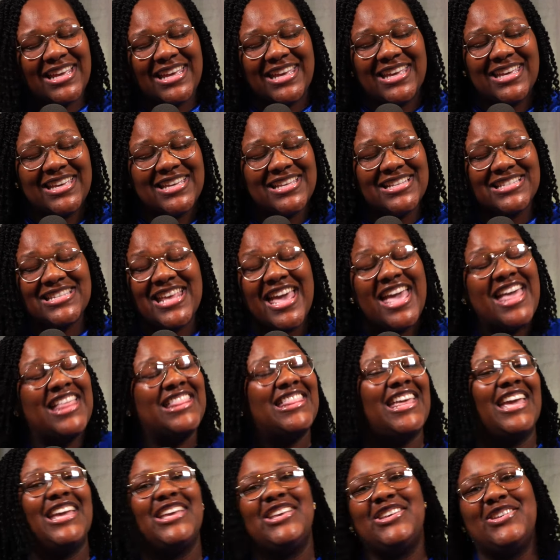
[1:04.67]
is
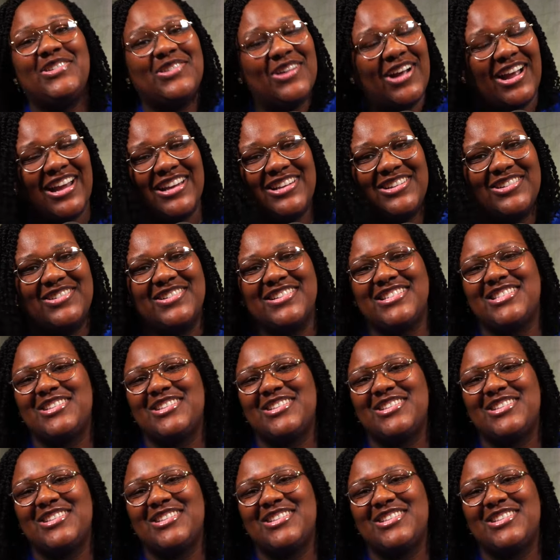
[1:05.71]
that you are doing.